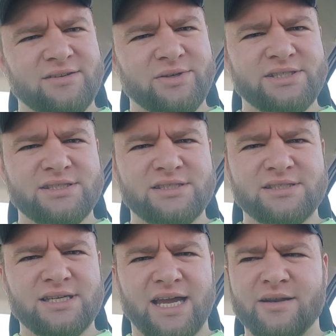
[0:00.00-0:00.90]

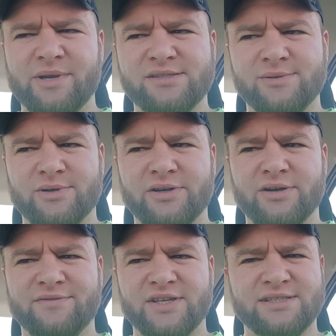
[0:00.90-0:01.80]
which kind of makes me
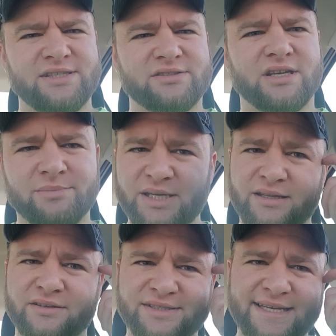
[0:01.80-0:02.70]
wonder if this year's going to be a
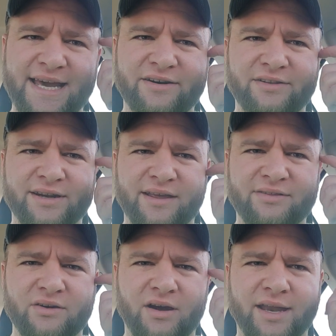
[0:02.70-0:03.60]
little sadder than I
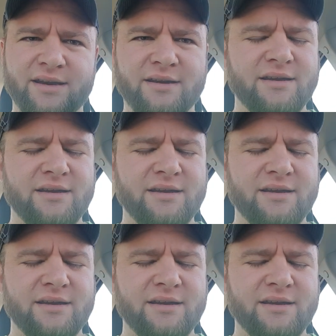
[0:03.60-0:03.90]
thought.